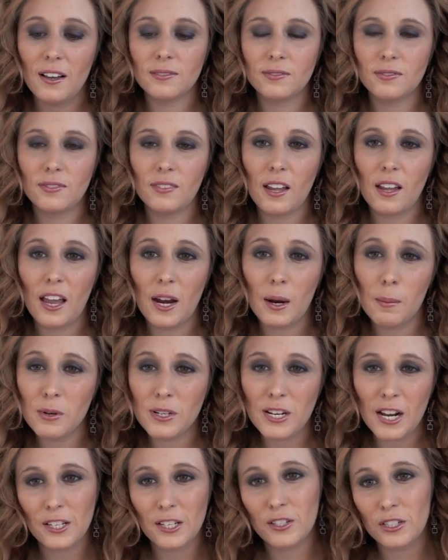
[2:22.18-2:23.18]
and it
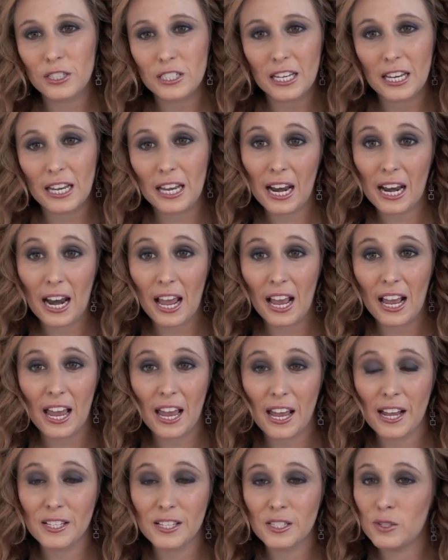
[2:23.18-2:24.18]
protects your skin
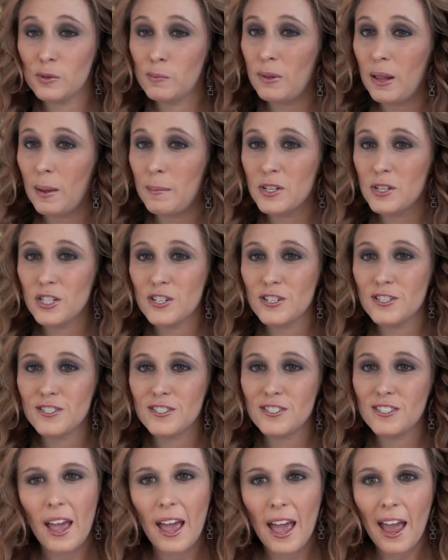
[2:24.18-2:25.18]
against
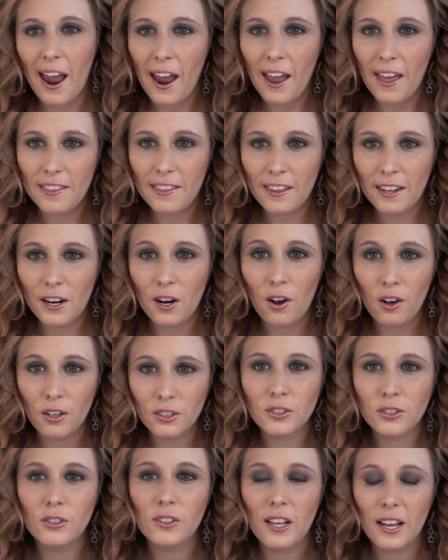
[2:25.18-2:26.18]
blemishes. And then it
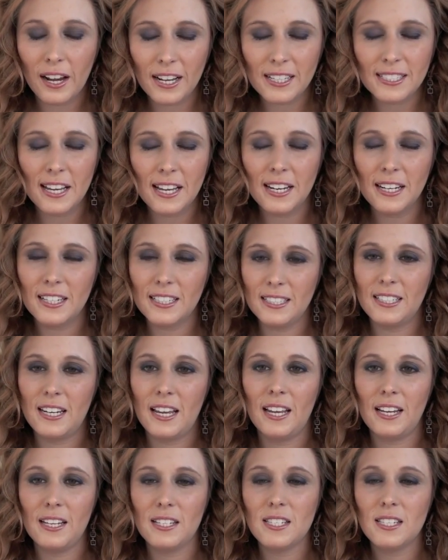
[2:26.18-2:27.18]
also, like I said,
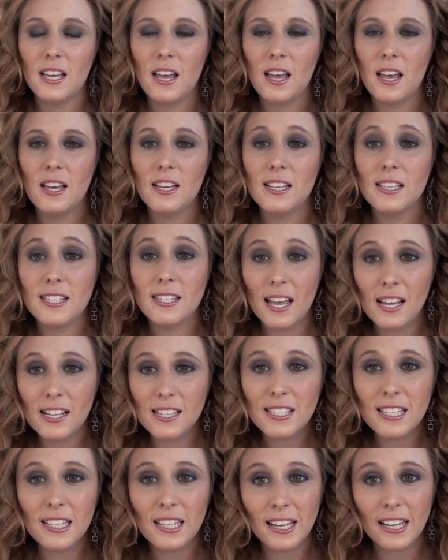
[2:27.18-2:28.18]
contains
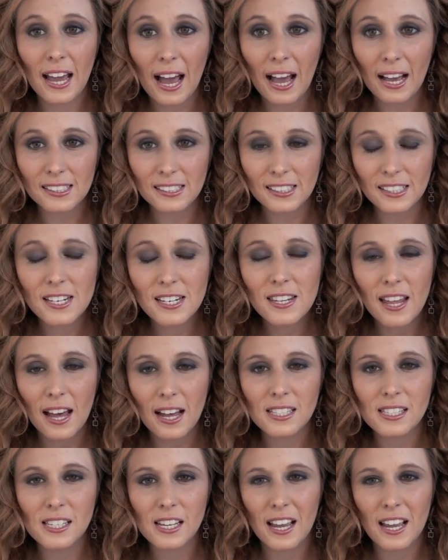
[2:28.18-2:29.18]
salicylic acid.
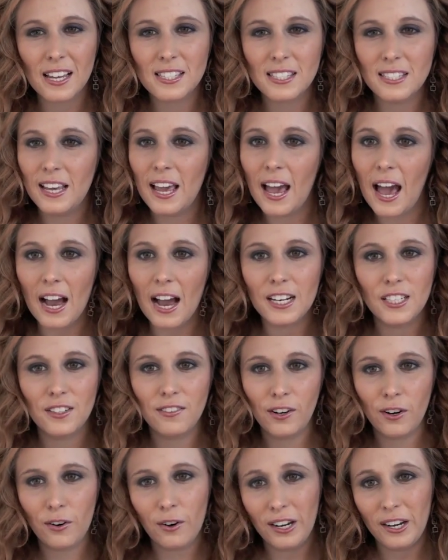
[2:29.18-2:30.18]
That's, I guess, the active
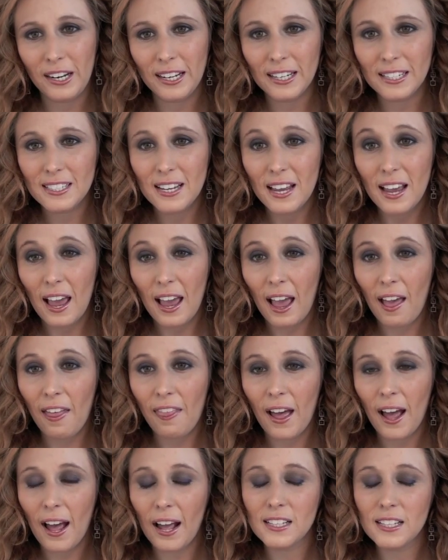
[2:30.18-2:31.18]
ingredient, and
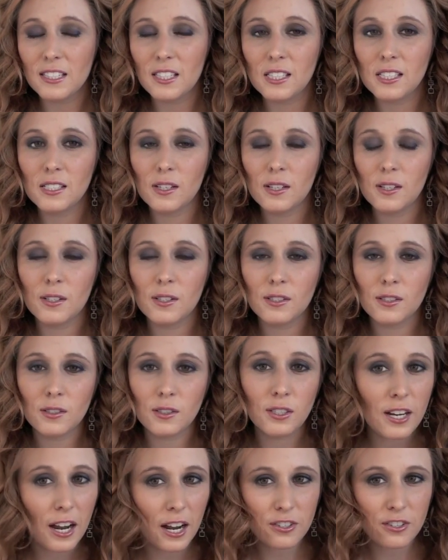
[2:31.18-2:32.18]
that's
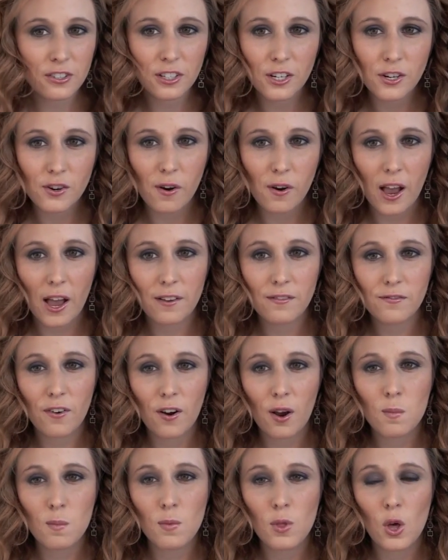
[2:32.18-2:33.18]
naturally derived
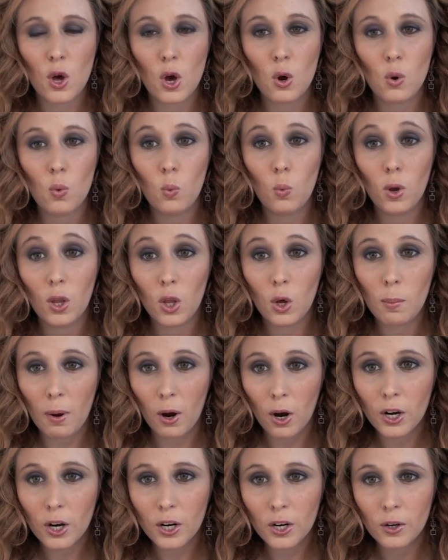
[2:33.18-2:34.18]
from the
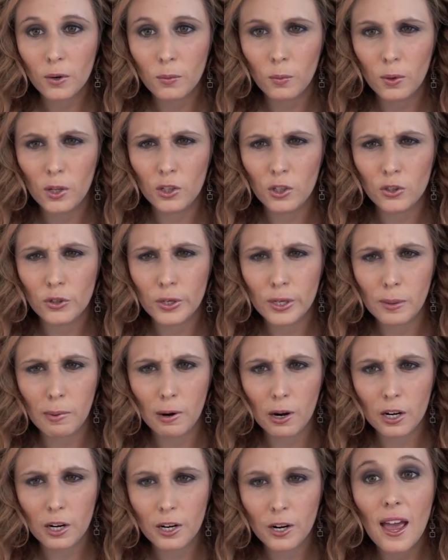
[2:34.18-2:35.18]
willow tree
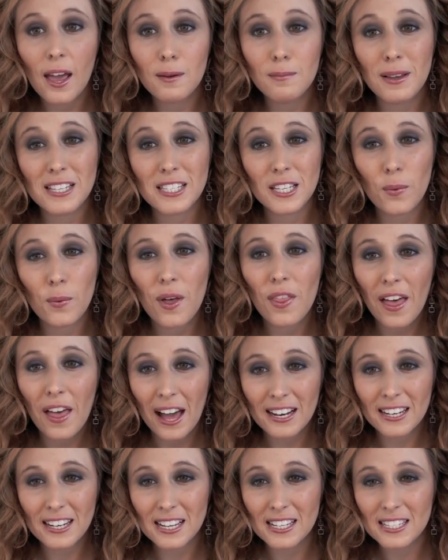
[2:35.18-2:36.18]
bark. And basically what
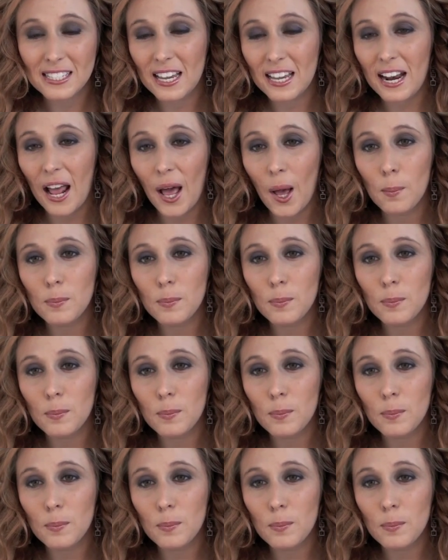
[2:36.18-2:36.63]
that does, it